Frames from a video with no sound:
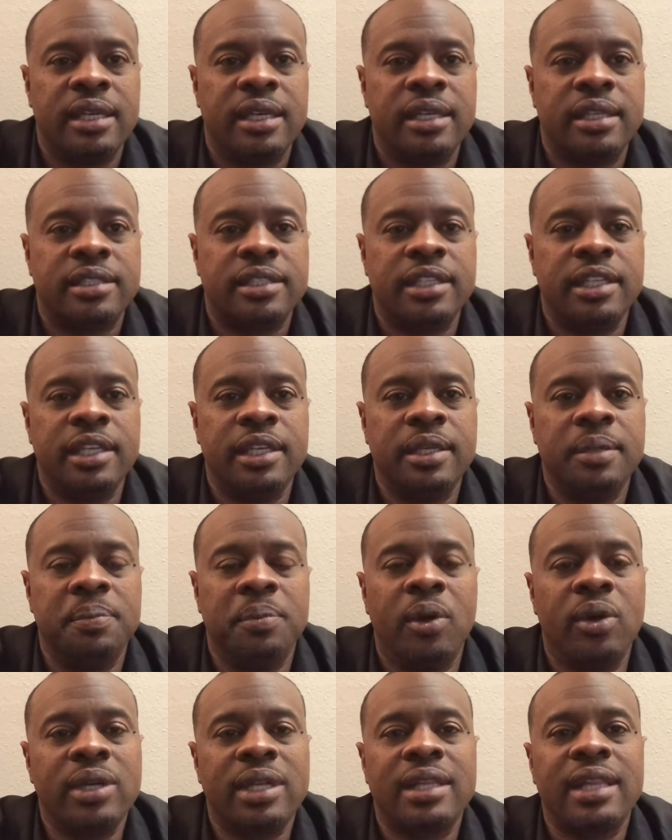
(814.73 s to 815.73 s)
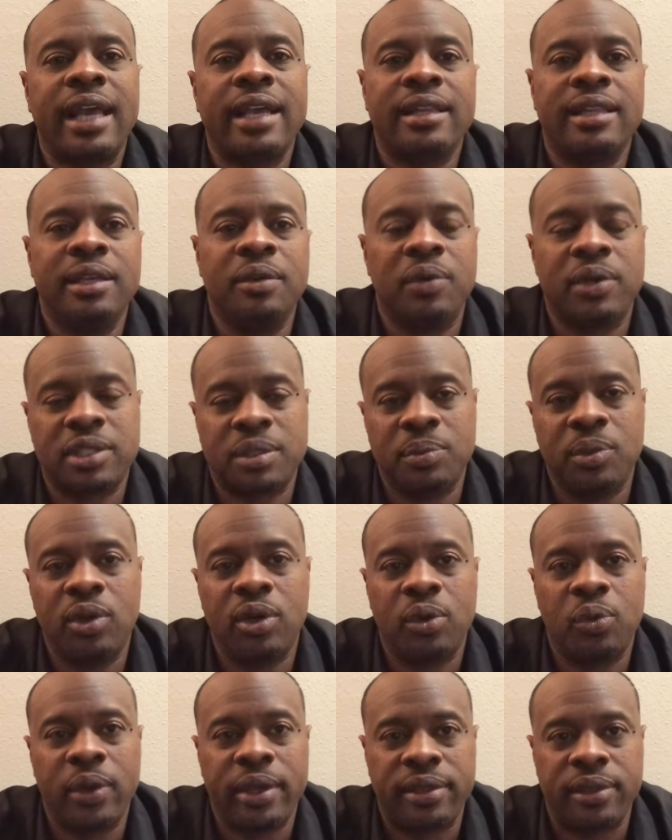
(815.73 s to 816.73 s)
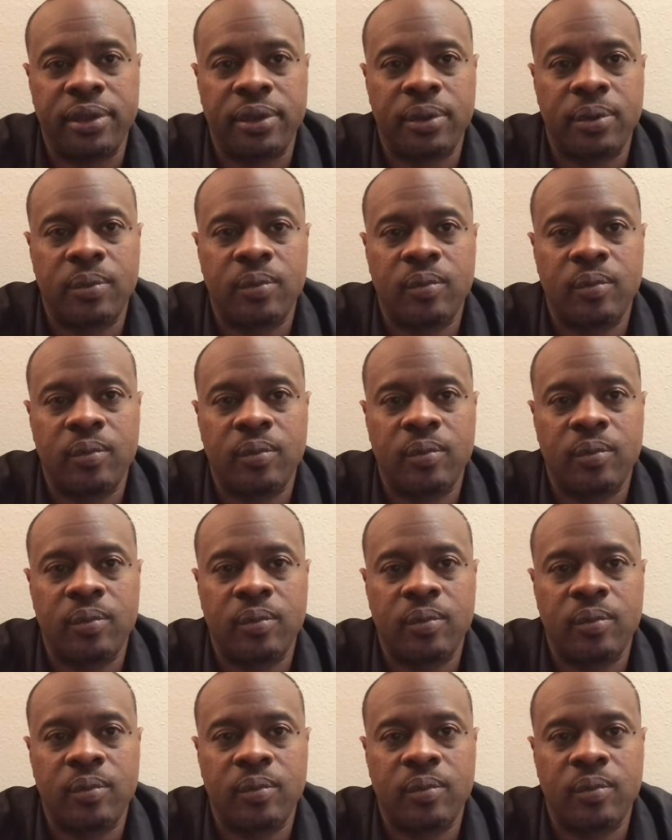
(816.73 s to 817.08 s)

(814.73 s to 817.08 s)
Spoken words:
she more than likely wants more with you.